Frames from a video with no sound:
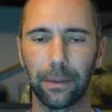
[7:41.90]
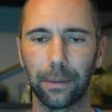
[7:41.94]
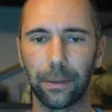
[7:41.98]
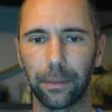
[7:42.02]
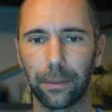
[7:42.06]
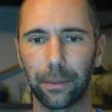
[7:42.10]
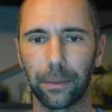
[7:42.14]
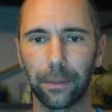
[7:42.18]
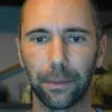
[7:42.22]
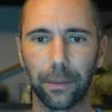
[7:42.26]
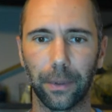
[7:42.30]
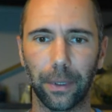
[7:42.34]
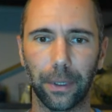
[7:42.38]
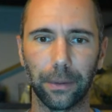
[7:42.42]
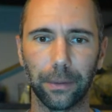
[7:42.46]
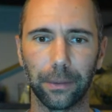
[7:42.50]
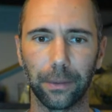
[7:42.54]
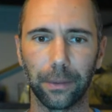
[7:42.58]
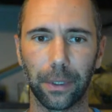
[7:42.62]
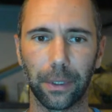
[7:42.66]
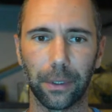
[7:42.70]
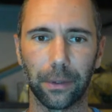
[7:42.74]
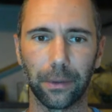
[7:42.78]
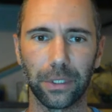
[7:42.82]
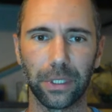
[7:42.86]
well,
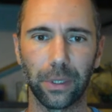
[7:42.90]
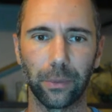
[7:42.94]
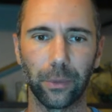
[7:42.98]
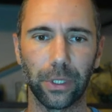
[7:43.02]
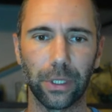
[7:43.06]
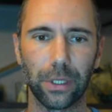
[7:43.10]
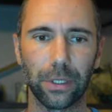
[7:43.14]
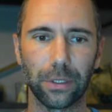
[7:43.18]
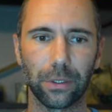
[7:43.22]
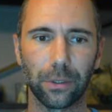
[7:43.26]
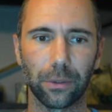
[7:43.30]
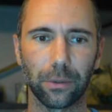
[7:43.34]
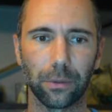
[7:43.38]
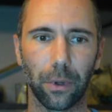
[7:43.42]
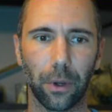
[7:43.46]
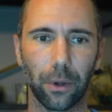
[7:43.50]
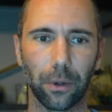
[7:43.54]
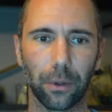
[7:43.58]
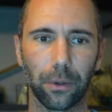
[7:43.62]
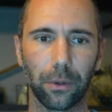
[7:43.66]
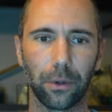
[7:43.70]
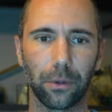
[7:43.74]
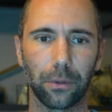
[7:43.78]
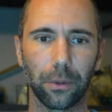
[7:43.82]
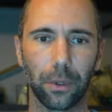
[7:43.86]
some of these are
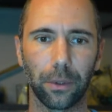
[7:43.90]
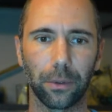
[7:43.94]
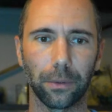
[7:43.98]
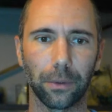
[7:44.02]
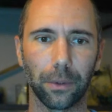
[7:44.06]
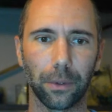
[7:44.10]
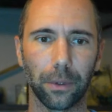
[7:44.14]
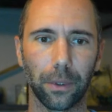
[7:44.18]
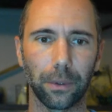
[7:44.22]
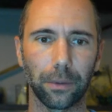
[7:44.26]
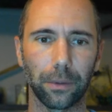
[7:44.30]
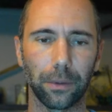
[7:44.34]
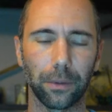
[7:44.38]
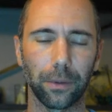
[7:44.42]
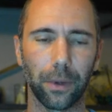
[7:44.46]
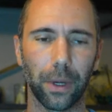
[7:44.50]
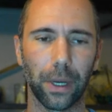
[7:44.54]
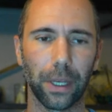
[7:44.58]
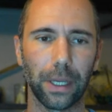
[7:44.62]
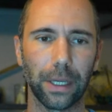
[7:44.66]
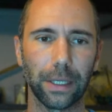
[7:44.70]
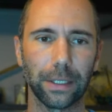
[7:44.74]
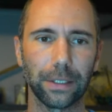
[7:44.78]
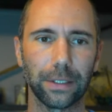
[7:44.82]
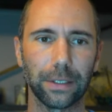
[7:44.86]
I
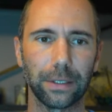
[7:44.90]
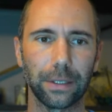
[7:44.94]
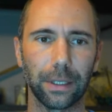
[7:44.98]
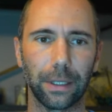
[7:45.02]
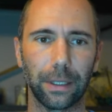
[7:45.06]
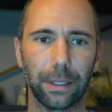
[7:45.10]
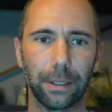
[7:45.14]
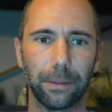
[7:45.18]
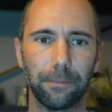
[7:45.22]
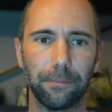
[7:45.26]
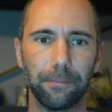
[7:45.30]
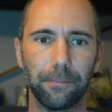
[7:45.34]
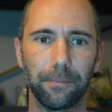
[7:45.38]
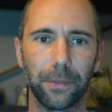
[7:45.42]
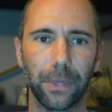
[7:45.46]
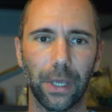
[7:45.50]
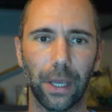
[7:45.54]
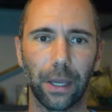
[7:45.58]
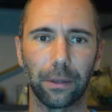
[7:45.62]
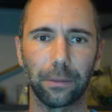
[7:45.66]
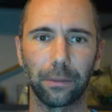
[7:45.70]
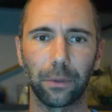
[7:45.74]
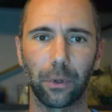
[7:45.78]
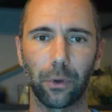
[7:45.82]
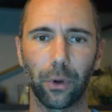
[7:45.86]
guess yeah,
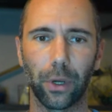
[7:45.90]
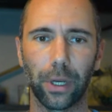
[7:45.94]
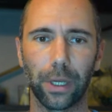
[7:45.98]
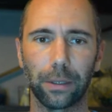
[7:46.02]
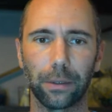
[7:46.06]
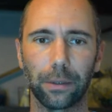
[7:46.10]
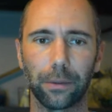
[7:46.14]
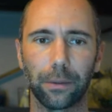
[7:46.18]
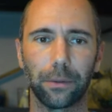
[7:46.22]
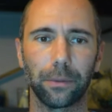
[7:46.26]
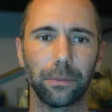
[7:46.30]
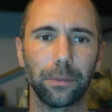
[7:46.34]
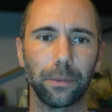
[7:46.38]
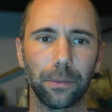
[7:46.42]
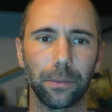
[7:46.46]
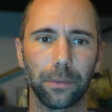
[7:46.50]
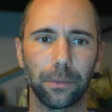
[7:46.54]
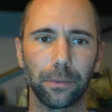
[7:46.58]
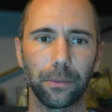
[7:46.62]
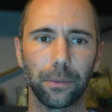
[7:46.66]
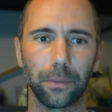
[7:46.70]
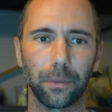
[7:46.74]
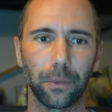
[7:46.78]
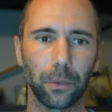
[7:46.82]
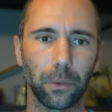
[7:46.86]
great. The
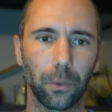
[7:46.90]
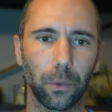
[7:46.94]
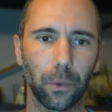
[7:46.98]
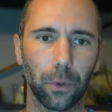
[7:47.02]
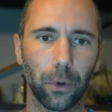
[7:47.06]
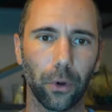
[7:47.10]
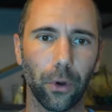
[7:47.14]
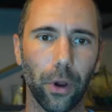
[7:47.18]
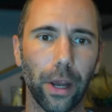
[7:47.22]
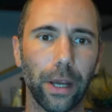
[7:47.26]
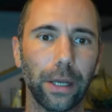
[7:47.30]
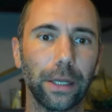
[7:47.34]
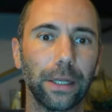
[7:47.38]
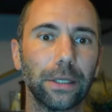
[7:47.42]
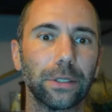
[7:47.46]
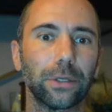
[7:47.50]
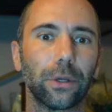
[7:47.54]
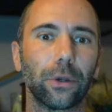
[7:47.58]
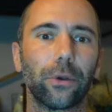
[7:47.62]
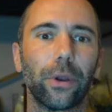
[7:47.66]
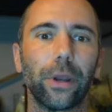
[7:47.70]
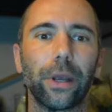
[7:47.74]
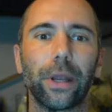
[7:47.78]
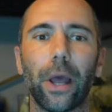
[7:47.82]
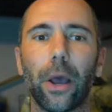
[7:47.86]
order IDs are
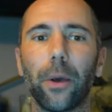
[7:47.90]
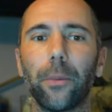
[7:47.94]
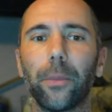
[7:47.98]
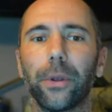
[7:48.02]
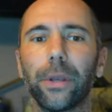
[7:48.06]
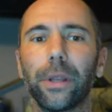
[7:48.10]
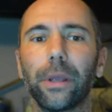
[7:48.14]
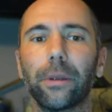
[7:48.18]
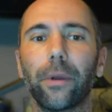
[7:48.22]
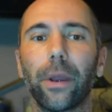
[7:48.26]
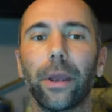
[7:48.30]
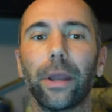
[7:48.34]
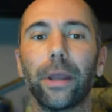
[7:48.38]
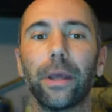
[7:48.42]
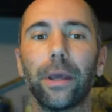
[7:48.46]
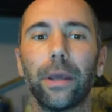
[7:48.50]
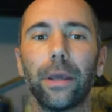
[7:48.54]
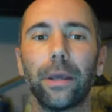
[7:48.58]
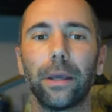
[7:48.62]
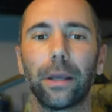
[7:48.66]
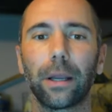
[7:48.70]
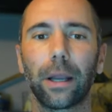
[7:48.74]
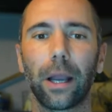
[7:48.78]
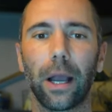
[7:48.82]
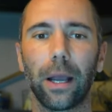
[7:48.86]
grayed out, but anyway,
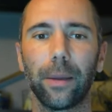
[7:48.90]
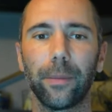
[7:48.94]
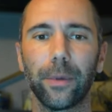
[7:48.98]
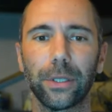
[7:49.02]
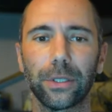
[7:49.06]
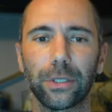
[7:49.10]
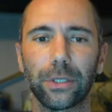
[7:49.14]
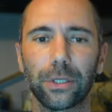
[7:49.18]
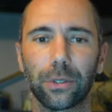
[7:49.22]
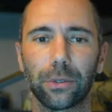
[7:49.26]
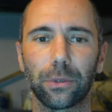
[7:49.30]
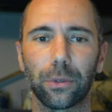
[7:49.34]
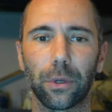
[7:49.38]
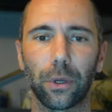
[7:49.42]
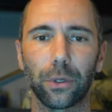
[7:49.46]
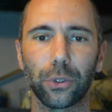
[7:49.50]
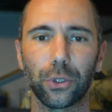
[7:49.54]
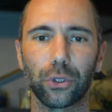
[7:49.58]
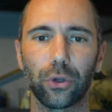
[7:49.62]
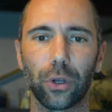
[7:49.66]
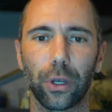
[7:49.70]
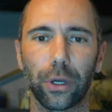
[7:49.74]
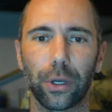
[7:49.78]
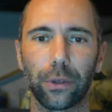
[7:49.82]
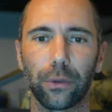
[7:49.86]
comments are
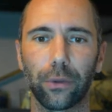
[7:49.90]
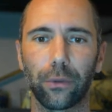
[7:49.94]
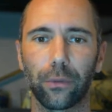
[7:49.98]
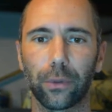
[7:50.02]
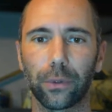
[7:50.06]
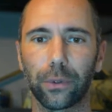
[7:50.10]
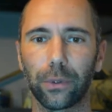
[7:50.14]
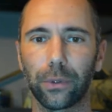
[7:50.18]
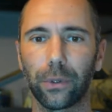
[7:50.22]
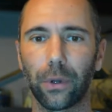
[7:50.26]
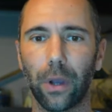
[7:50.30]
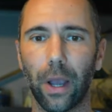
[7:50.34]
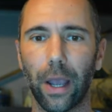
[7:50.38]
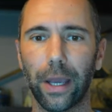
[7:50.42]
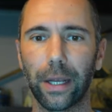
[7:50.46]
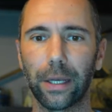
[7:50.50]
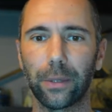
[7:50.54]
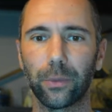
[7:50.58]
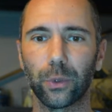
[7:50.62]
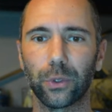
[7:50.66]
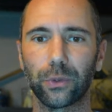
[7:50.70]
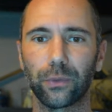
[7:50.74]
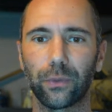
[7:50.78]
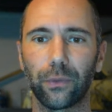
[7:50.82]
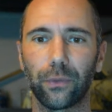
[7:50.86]
struck through. Item was
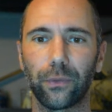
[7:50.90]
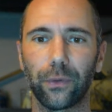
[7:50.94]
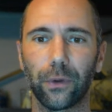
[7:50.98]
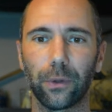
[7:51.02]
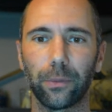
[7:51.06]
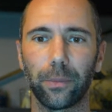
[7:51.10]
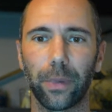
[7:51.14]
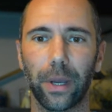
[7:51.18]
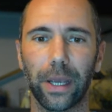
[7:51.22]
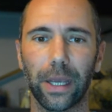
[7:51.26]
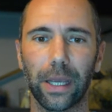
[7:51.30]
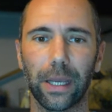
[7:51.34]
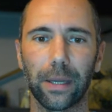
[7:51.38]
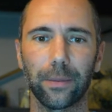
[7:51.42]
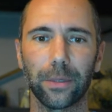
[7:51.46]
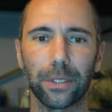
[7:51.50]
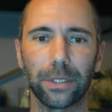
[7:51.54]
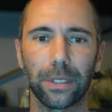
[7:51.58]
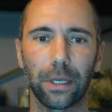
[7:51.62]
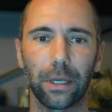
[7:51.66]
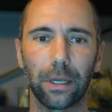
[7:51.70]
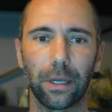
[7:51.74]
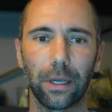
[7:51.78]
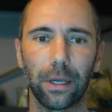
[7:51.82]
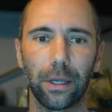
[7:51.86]
fulfilled by
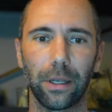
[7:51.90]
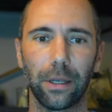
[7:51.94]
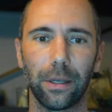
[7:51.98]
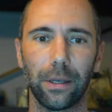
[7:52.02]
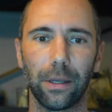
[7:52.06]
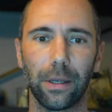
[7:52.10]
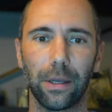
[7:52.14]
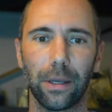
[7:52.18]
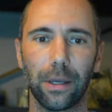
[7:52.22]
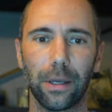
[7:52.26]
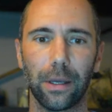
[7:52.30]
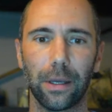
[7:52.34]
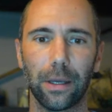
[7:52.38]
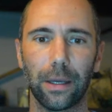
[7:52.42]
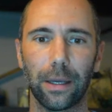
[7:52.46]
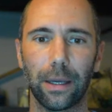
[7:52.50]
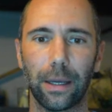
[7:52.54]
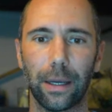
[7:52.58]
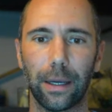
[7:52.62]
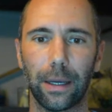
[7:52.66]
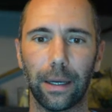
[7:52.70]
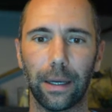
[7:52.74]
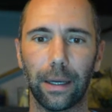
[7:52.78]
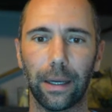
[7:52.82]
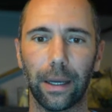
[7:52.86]
Amazon.
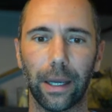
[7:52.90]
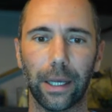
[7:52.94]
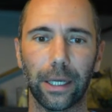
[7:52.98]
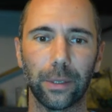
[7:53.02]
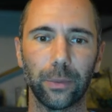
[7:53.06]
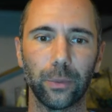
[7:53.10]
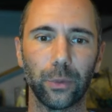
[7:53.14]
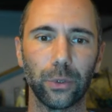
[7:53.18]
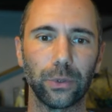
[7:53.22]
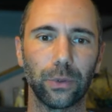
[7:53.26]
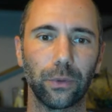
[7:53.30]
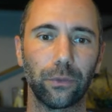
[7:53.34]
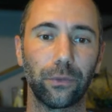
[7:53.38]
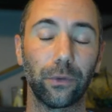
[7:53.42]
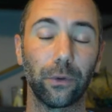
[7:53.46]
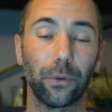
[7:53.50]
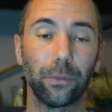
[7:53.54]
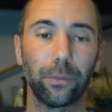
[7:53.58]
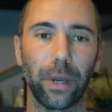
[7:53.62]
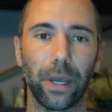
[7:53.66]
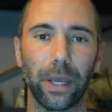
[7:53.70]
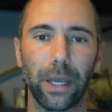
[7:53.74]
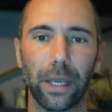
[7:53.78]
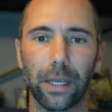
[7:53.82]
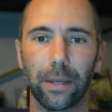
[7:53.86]
Item was fulfilled by
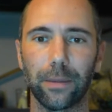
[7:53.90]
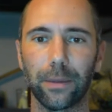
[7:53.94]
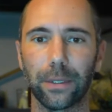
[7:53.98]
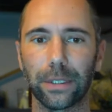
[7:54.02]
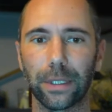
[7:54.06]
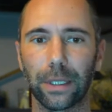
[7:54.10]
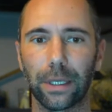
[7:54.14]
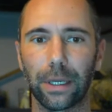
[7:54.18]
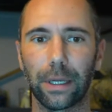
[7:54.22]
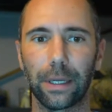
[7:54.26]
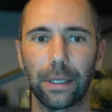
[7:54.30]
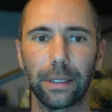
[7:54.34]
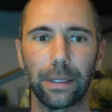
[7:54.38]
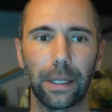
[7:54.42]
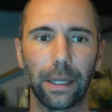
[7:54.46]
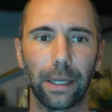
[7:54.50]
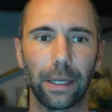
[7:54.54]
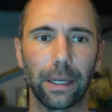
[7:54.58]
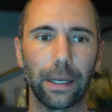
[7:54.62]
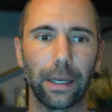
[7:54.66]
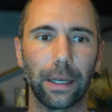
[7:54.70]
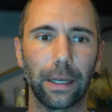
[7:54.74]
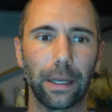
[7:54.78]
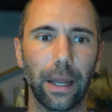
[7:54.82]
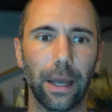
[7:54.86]
Amazon. Da da da
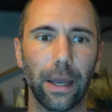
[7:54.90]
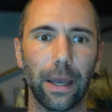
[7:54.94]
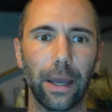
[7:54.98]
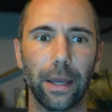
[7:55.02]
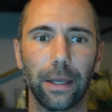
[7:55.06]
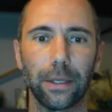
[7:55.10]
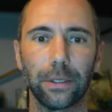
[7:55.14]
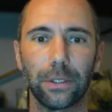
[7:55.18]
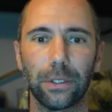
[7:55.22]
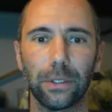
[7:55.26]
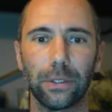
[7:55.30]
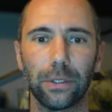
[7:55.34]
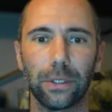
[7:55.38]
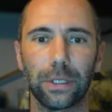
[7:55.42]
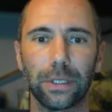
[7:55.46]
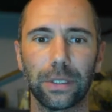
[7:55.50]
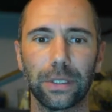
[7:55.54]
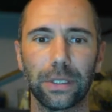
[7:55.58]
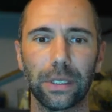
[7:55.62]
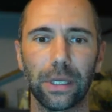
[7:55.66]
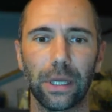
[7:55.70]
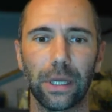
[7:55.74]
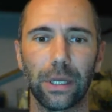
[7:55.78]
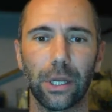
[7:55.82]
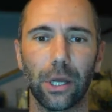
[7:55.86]
da. So you can see a
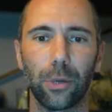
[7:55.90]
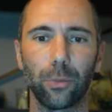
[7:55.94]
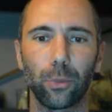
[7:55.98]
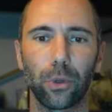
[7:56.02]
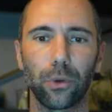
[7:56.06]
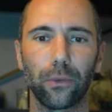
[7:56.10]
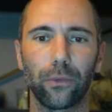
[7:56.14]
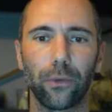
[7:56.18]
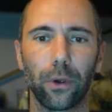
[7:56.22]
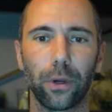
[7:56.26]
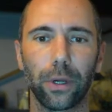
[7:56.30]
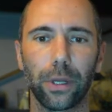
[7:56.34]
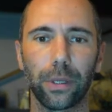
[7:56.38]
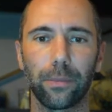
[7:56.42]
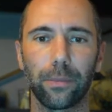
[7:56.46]
number have already